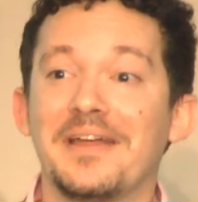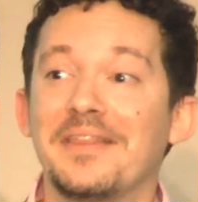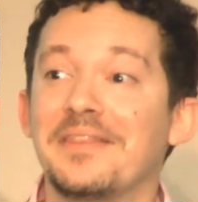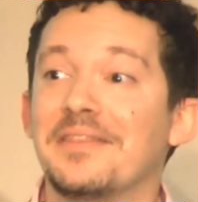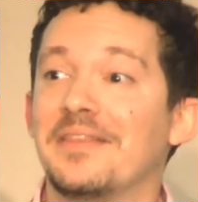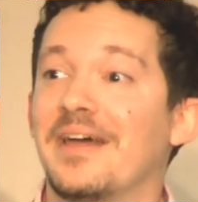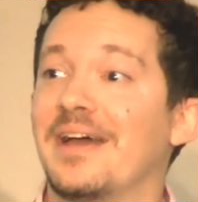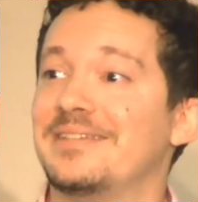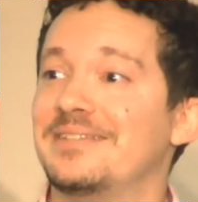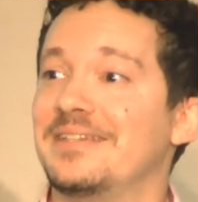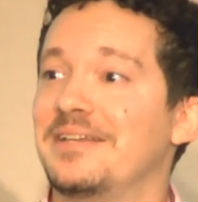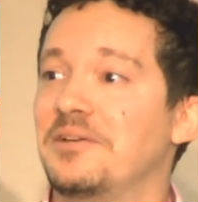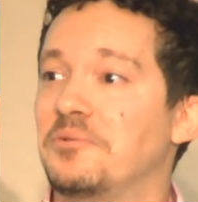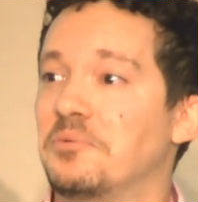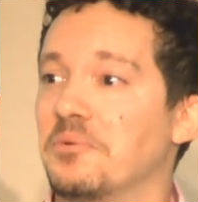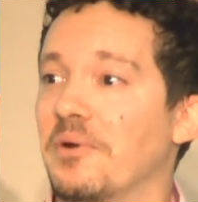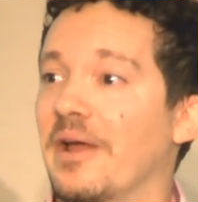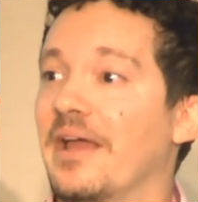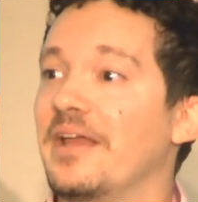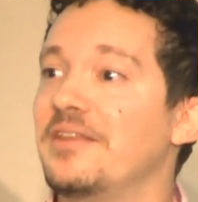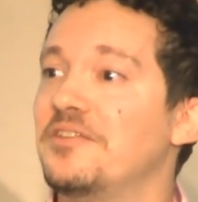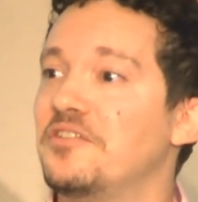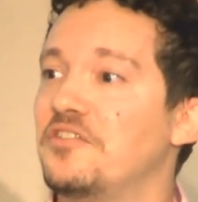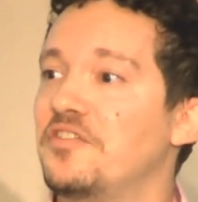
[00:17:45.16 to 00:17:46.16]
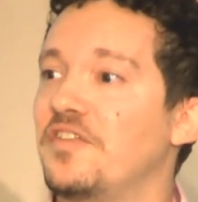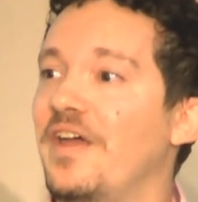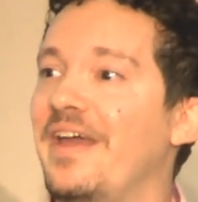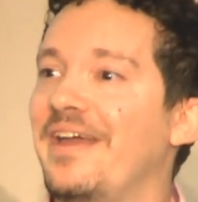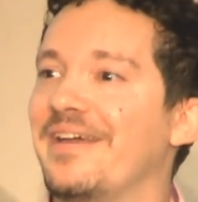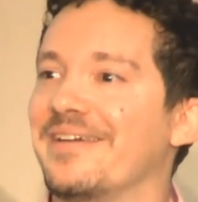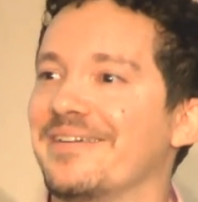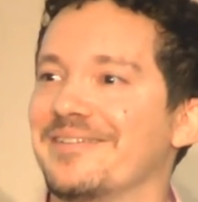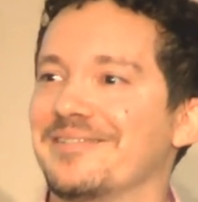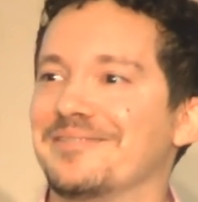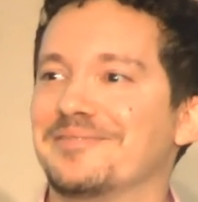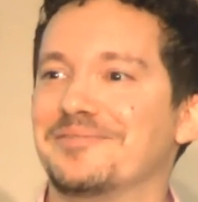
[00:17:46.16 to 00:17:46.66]
and that's a great
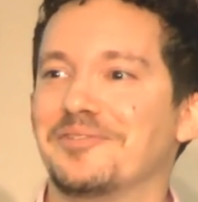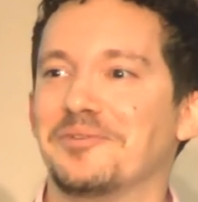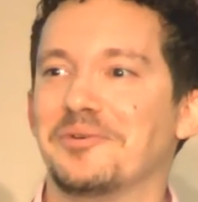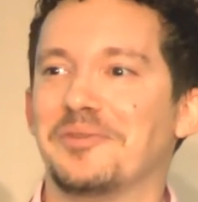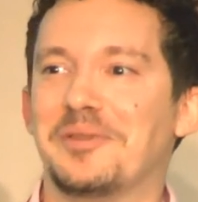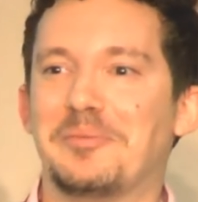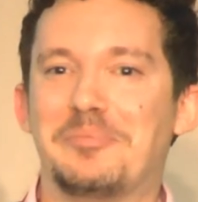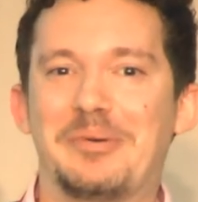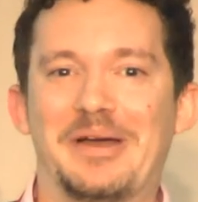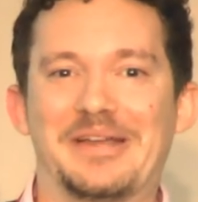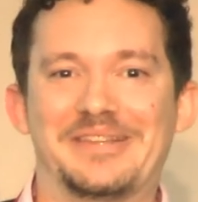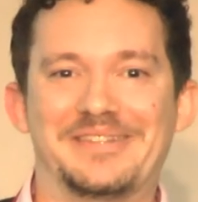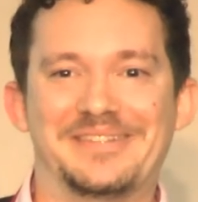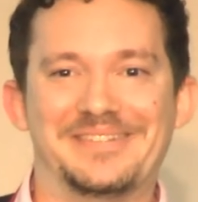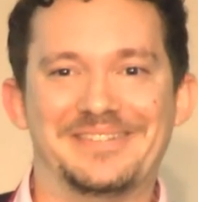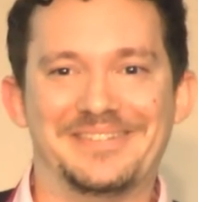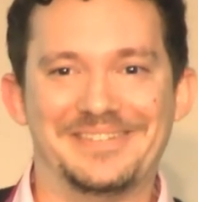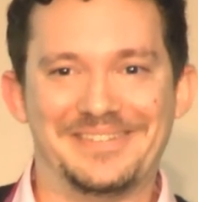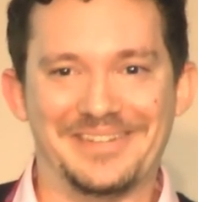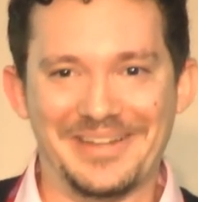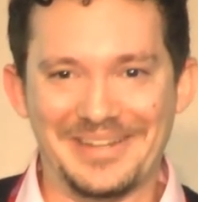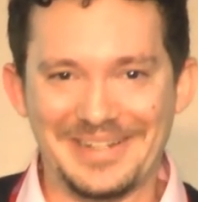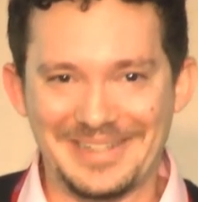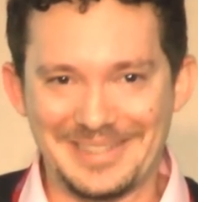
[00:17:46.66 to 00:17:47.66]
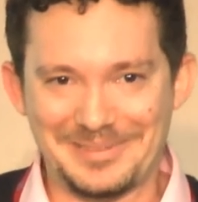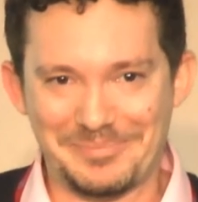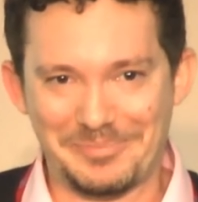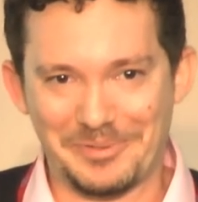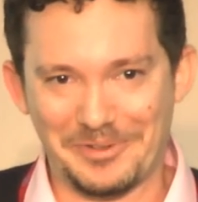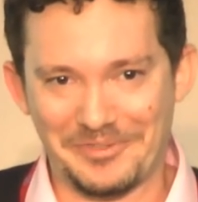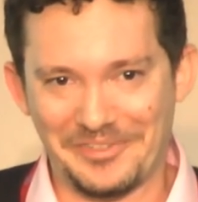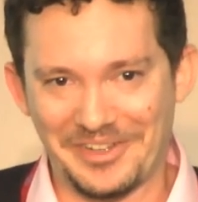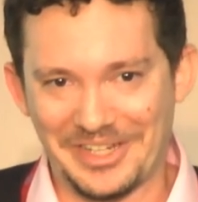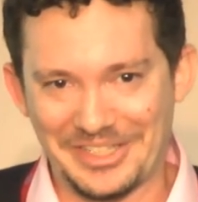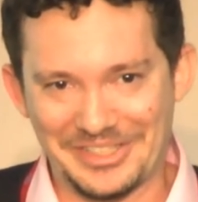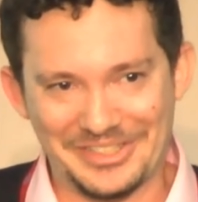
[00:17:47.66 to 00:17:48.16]
thing for the patent attorney's
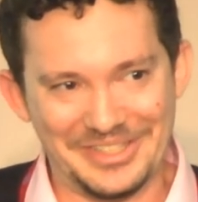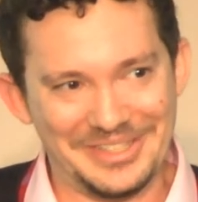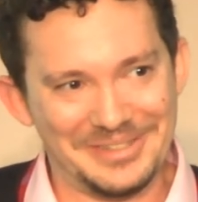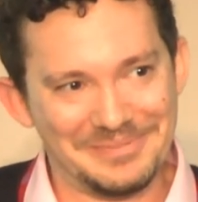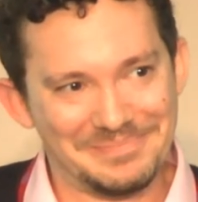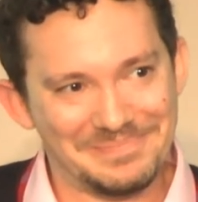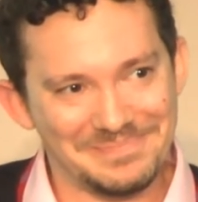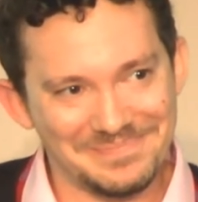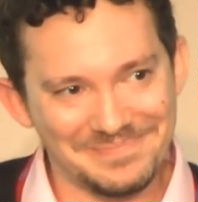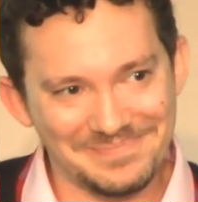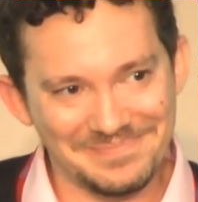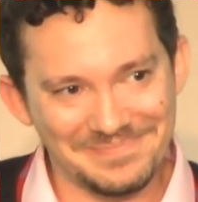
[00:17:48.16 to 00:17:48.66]
profession.